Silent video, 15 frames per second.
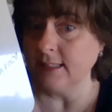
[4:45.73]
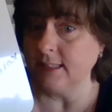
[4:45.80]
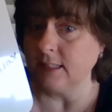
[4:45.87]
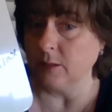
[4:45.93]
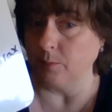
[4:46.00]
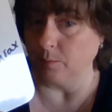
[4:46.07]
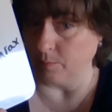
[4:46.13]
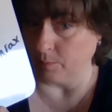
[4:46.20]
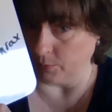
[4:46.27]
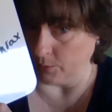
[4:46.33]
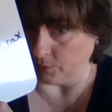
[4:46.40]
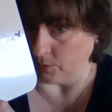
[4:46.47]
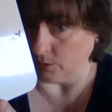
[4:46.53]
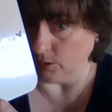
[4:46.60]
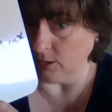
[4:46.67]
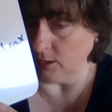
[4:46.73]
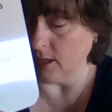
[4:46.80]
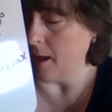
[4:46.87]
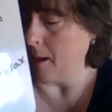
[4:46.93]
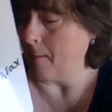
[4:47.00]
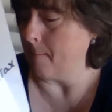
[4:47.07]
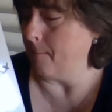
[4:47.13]
possible,
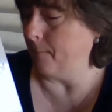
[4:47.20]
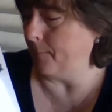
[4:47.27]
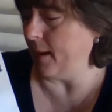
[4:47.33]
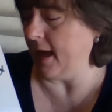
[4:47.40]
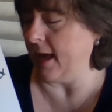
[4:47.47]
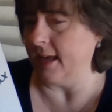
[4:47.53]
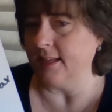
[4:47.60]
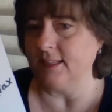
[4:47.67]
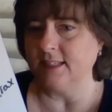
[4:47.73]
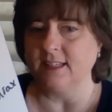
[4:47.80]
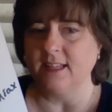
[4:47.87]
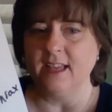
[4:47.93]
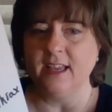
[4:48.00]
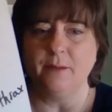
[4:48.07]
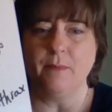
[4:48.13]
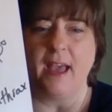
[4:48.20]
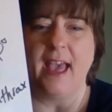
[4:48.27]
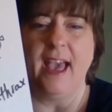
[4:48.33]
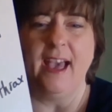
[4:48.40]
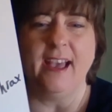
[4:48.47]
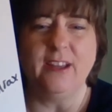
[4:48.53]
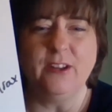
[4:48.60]
but how
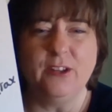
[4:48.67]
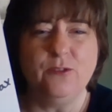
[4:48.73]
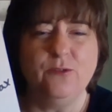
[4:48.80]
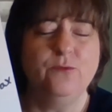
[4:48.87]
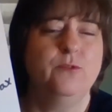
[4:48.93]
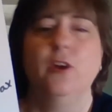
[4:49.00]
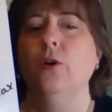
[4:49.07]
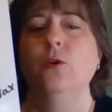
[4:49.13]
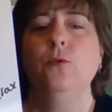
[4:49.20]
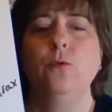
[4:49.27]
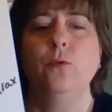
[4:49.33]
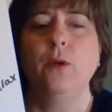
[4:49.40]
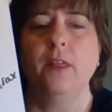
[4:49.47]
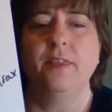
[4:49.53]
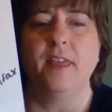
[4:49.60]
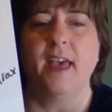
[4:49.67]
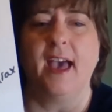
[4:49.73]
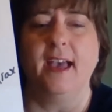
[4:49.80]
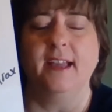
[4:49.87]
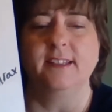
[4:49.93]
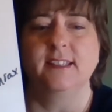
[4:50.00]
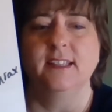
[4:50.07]
do you know
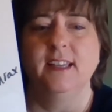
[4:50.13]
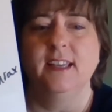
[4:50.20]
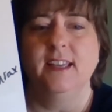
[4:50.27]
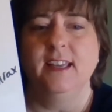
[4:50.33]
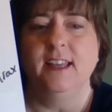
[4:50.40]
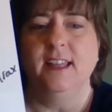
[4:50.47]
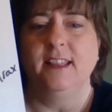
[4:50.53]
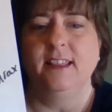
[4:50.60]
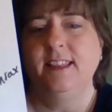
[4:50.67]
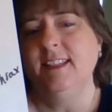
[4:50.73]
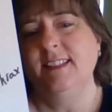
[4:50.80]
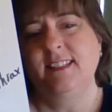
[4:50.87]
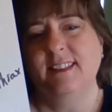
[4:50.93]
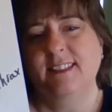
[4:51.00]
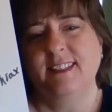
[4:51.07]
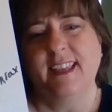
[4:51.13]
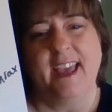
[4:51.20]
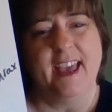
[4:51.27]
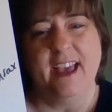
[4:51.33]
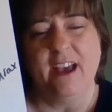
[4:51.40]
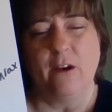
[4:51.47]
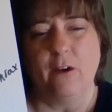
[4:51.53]
that this
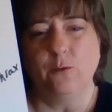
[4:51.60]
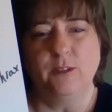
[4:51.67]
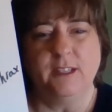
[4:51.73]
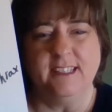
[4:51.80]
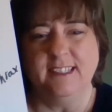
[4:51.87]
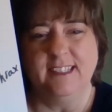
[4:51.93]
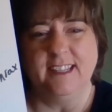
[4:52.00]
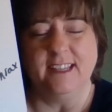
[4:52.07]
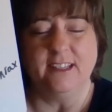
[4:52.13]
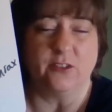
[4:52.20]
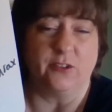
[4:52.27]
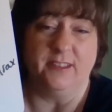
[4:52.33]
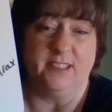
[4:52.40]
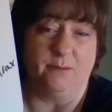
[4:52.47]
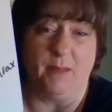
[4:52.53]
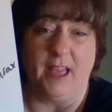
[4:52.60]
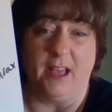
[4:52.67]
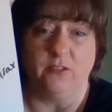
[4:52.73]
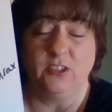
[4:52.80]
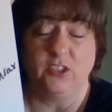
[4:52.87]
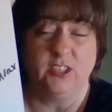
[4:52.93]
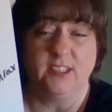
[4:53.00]
cow didn't get, or this
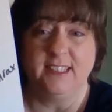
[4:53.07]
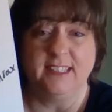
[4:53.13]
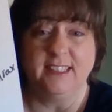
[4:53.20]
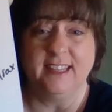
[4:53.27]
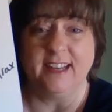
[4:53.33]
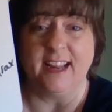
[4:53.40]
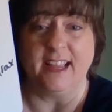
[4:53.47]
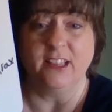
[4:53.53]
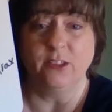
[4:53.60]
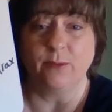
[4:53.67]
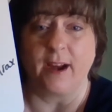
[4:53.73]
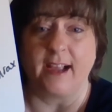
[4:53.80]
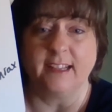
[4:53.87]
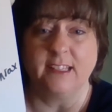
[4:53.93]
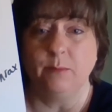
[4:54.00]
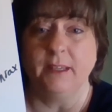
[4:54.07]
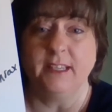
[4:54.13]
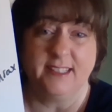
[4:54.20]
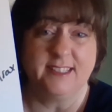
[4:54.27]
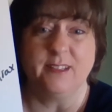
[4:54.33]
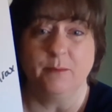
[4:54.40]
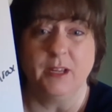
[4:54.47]
mouse just didn't get anthrax
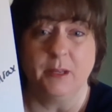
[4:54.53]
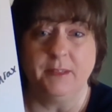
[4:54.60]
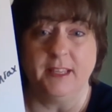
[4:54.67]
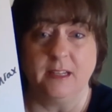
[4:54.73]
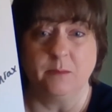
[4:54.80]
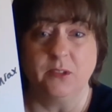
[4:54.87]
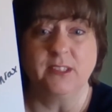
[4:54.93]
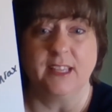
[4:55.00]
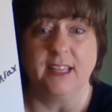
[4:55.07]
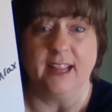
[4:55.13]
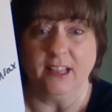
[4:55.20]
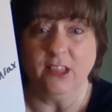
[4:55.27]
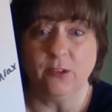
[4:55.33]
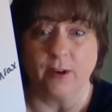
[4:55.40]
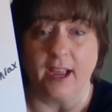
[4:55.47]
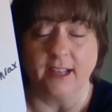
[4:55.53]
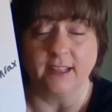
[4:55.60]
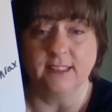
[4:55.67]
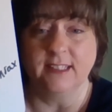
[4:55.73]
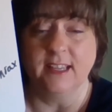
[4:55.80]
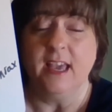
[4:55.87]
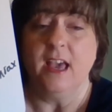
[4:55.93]
because sometimes animals get
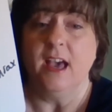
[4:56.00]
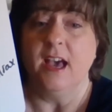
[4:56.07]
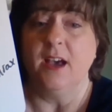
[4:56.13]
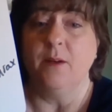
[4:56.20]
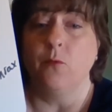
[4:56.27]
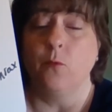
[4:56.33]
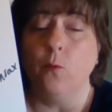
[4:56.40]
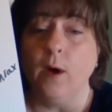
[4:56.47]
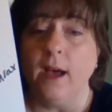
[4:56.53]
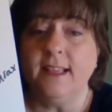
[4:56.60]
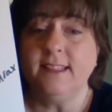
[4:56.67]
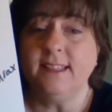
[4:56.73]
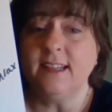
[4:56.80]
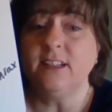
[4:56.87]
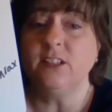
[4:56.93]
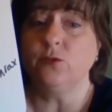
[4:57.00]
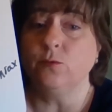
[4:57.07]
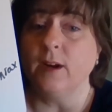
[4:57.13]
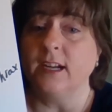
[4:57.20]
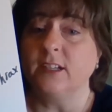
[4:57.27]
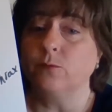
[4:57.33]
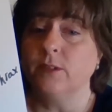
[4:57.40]
anthrax? Was it a
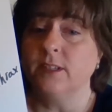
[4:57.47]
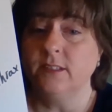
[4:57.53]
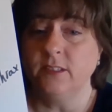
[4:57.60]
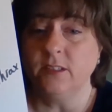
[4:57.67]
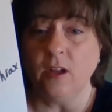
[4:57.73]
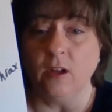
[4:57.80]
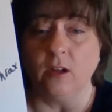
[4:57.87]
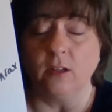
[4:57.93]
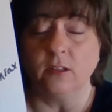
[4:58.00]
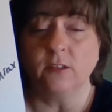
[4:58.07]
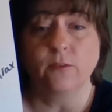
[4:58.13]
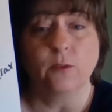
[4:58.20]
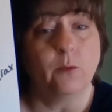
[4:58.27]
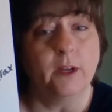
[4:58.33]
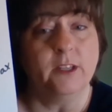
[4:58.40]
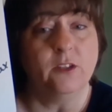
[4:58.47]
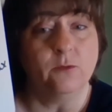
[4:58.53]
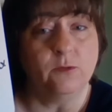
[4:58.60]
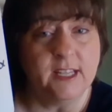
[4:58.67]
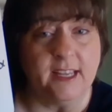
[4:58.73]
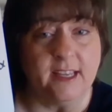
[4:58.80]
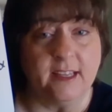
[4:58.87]
direct result from what you
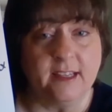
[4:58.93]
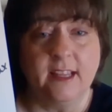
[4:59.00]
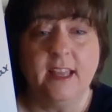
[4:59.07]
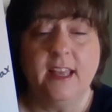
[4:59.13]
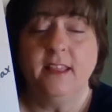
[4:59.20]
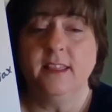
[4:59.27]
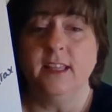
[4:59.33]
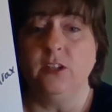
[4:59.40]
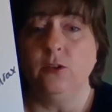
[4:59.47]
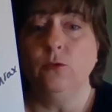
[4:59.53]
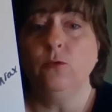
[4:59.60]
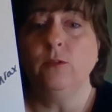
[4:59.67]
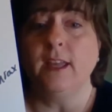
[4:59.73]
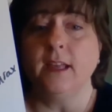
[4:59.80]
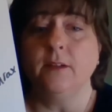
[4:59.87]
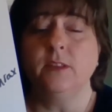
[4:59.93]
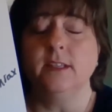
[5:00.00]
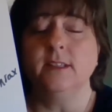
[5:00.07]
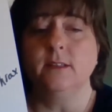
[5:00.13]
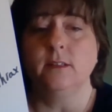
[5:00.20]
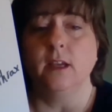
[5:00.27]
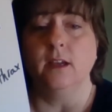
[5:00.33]
did? that you gave
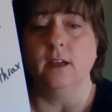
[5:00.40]
this